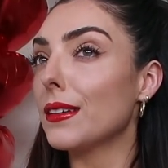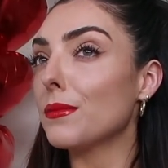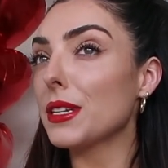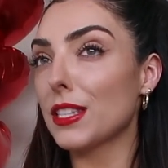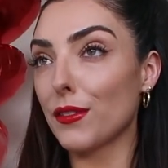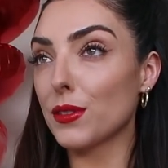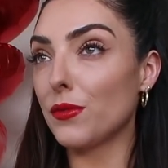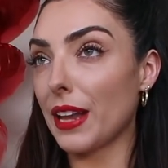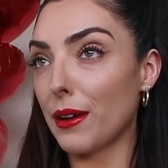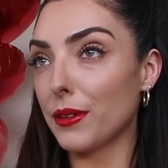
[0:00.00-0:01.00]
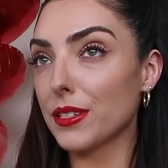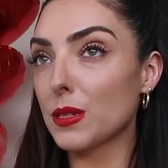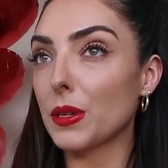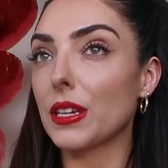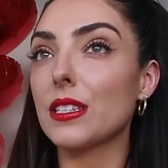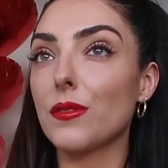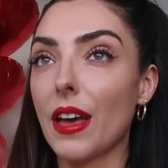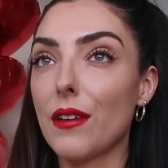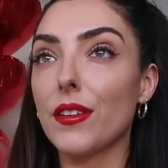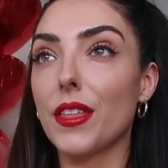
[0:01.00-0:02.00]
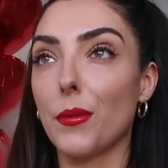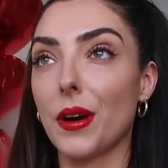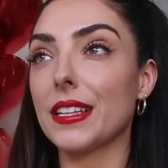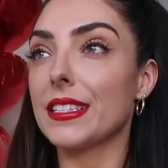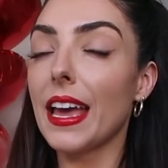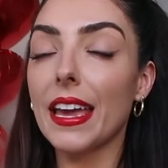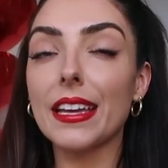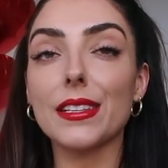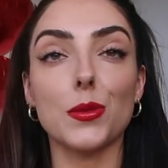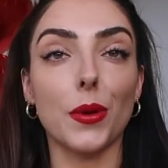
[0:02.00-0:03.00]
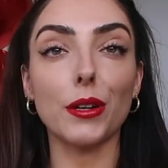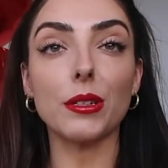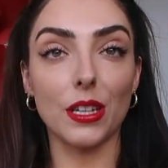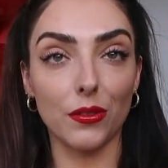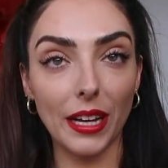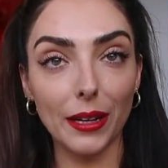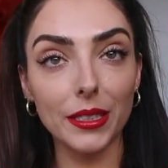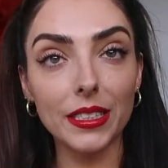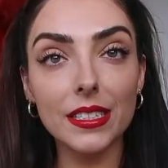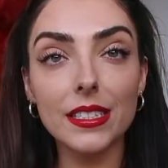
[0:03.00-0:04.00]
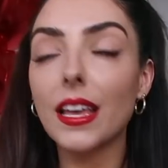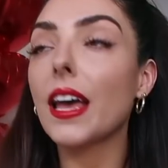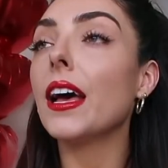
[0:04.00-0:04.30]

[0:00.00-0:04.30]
myself some flowers, because if ever there were a day to buy yourself flowers,